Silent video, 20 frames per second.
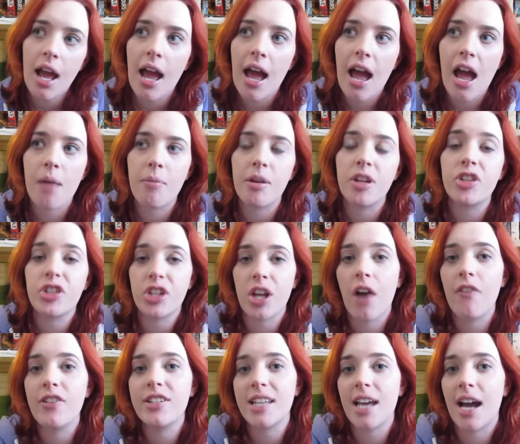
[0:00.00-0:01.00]
Um, and she
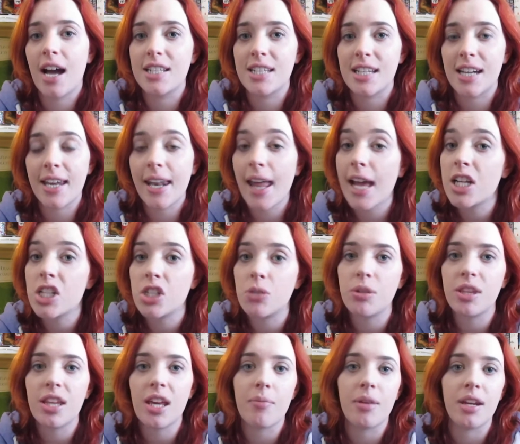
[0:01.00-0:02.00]
obviously has a connection
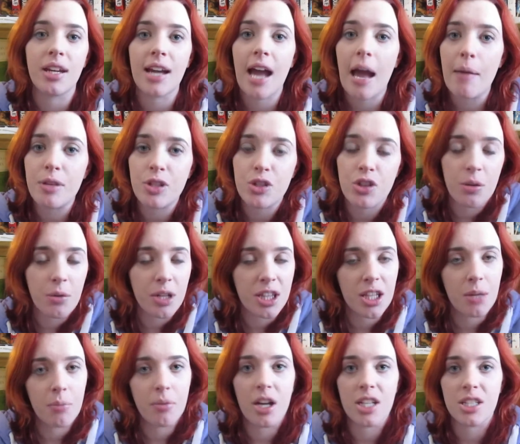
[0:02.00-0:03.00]
with him and a chemistry with
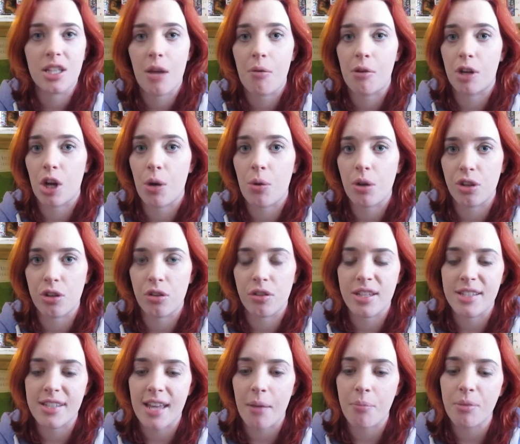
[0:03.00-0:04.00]
them because they were going through
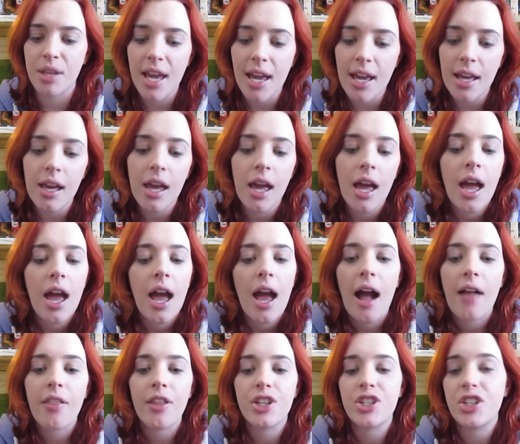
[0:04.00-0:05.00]
the same thing.
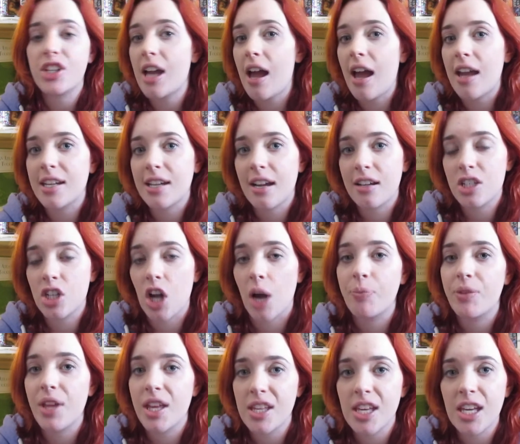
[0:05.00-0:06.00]
And then she can't
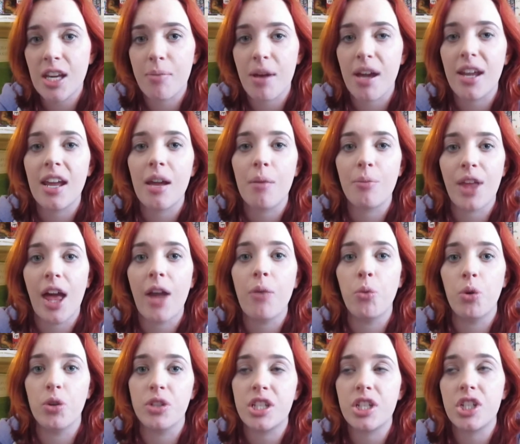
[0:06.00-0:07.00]
stop thinking about him then
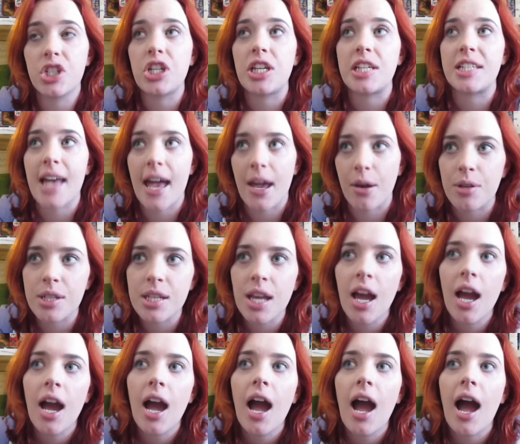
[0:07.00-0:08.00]
once she's out.
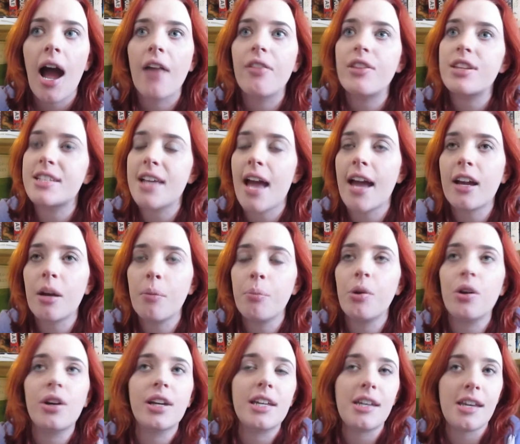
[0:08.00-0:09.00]
And the second
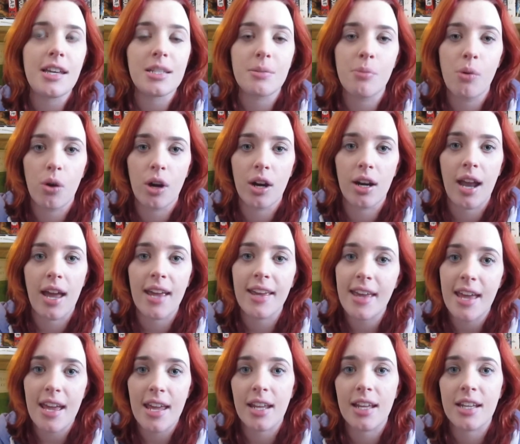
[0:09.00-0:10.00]
book, he's more
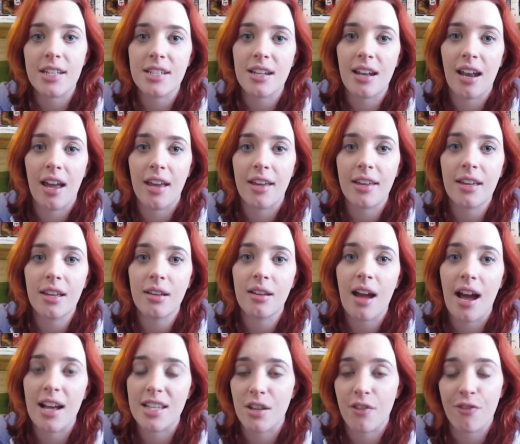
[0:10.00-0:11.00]
like in it, like
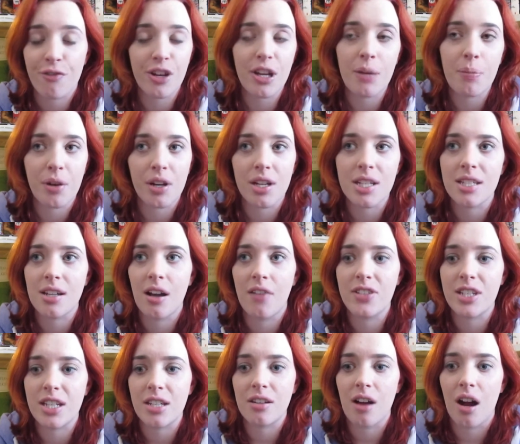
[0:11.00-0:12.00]
as a free person,
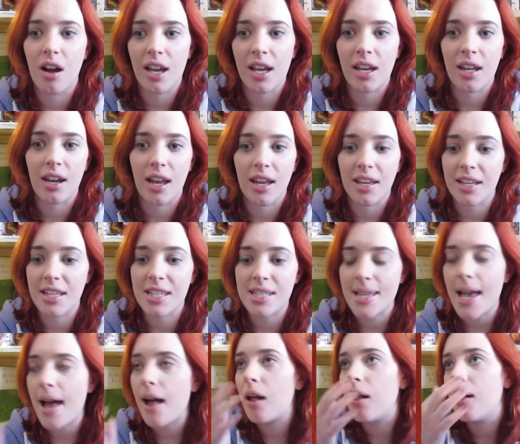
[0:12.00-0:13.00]
obviously not in like a
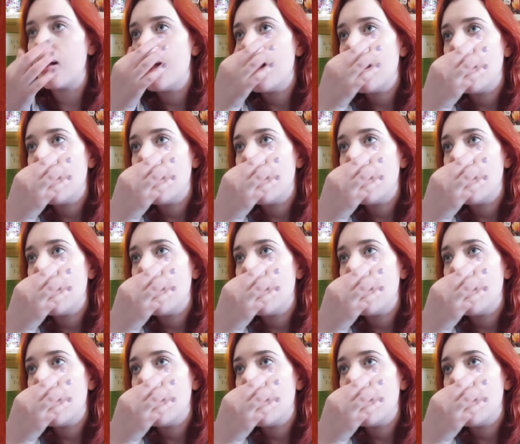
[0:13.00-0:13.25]
cell.